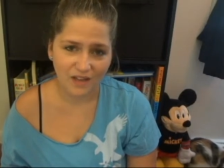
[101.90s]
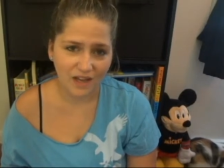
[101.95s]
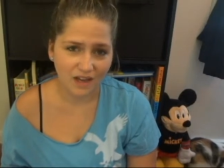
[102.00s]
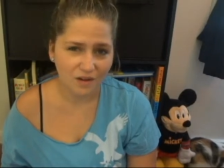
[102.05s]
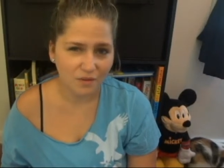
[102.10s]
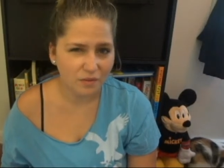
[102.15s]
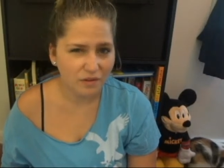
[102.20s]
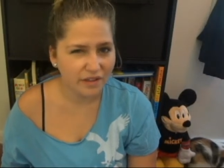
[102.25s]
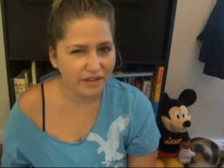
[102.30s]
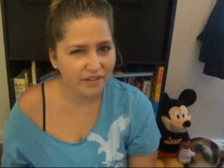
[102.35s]

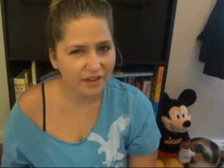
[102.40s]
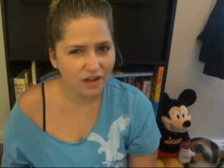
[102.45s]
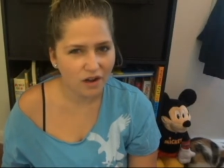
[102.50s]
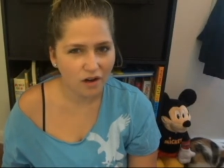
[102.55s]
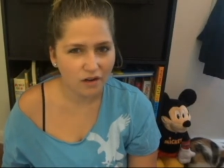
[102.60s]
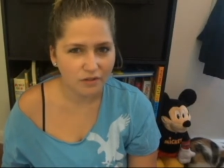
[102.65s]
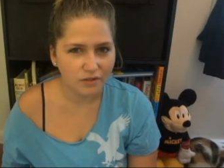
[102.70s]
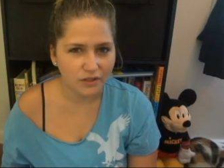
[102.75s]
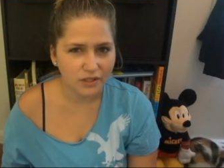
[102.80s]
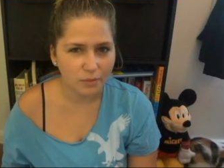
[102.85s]
don't really like
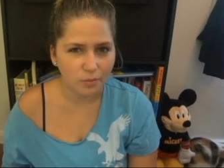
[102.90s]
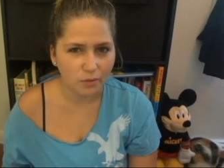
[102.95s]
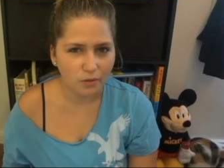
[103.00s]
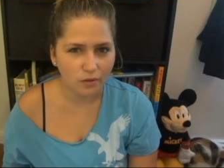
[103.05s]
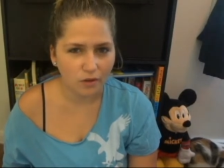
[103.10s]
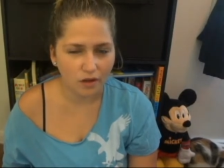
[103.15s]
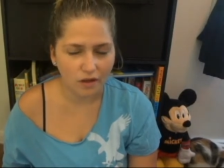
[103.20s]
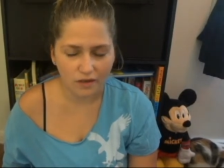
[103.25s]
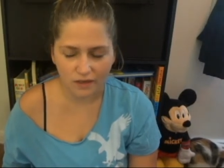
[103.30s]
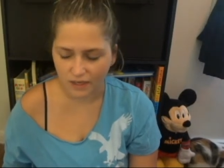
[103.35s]
Harlan to
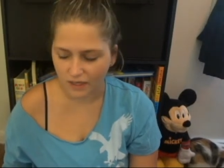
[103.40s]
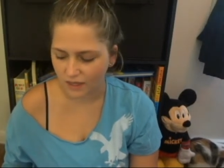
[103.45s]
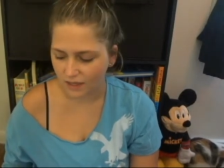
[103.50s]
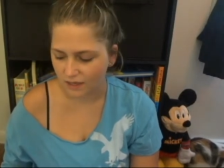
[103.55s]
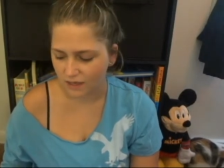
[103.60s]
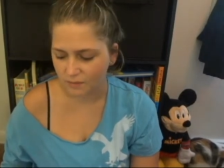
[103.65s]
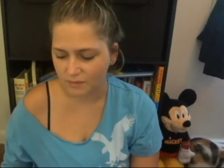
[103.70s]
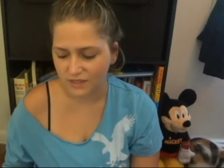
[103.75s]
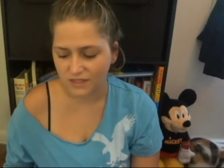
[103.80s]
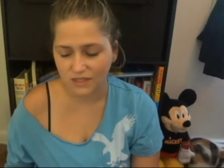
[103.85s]
pull on it,
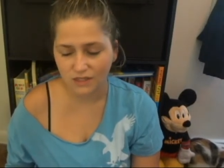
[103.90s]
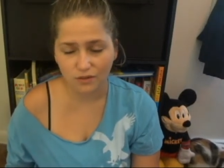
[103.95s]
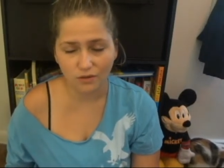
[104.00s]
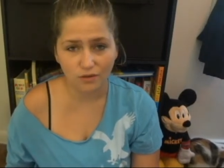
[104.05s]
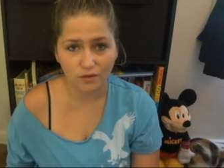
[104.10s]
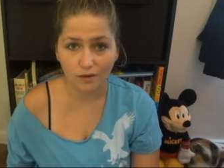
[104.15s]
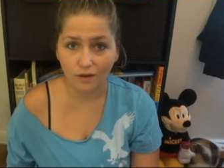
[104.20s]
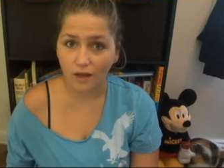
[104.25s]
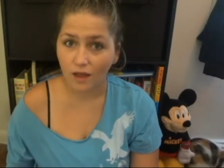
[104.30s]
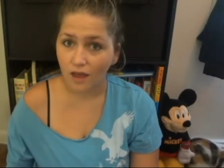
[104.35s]
and I'm
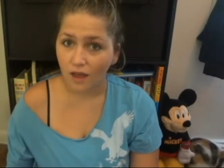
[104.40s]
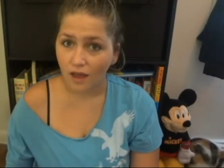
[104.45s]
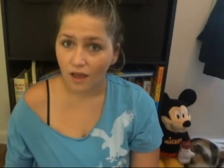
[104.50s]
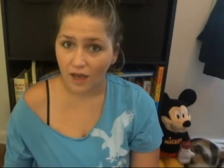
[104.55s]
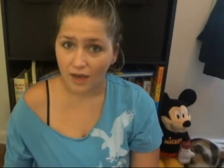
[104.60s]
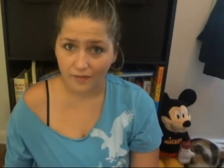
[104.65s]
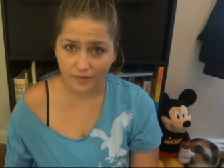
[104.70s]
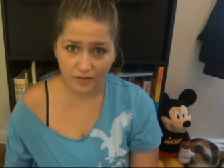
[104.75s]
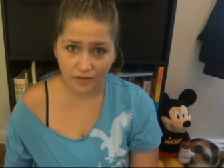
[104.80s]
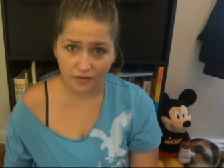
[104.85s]
still
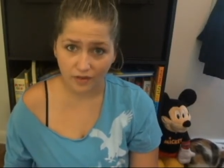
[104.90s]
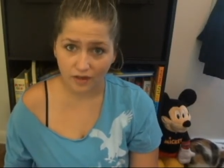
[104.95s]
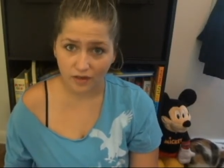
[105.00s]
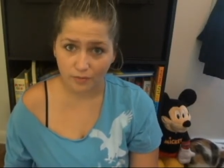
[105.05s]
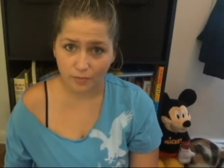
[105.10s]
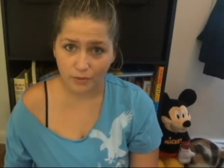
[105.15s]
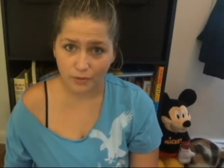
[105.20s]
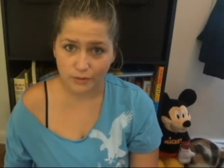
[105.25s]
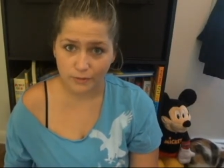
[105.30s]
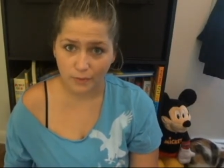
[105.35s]
having a lot
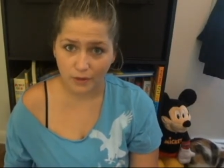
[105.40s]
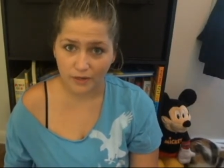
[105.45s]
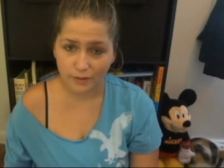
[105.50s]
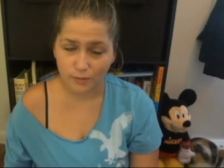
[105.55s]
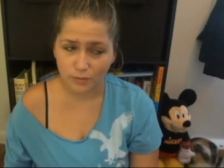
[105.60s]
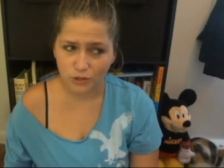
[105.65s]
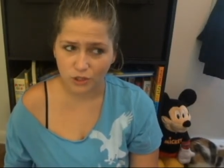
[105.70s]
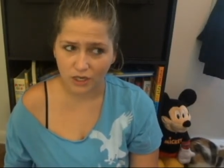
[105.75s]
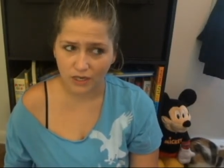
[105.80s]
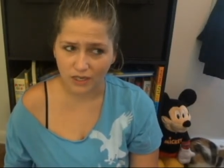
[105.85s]
of
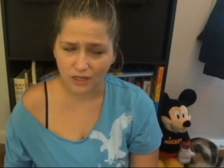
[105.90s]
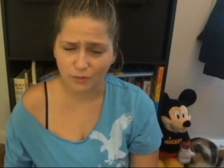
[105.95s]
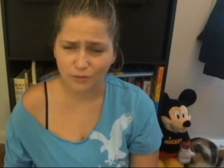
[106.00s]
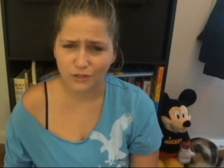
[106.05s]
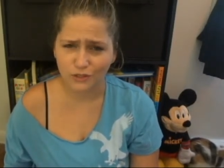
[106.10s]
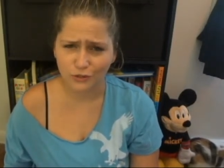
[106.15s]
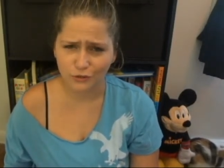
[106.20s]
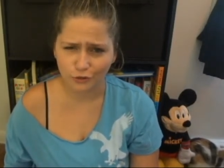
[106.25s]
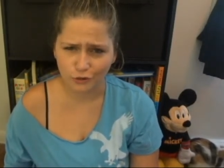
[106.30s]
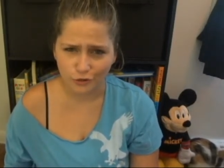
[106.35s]
postpartum shedding,
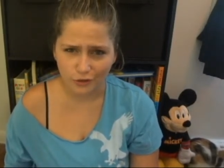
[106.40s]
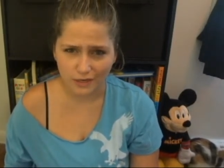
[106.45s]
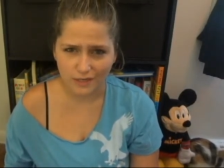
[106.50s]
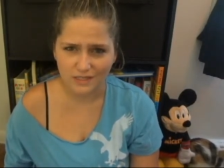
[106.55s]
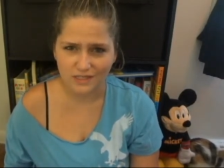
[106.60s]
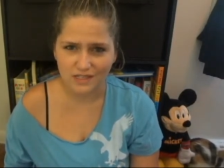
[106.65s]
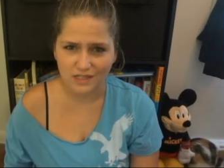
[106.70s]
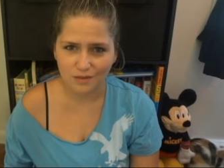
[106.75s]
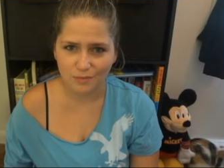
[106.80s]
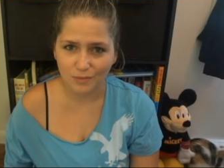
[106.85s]
which is
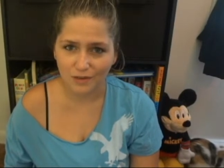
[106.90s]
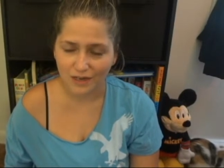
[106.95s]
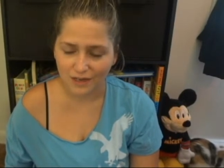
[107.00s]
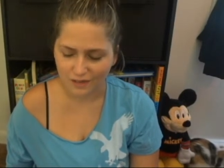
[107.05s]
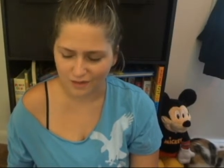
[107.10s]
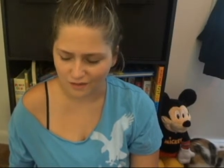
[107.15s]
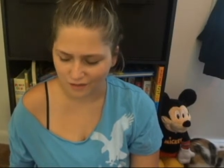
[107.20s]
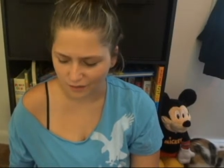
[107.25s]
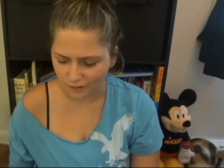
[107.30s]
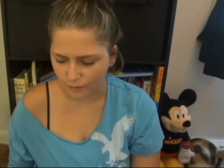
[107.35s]
crazy, but
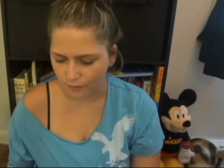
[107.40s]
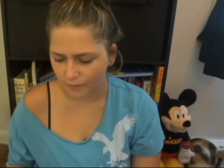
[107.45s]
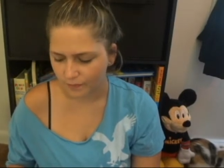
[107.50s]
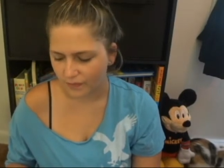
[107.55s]
I do.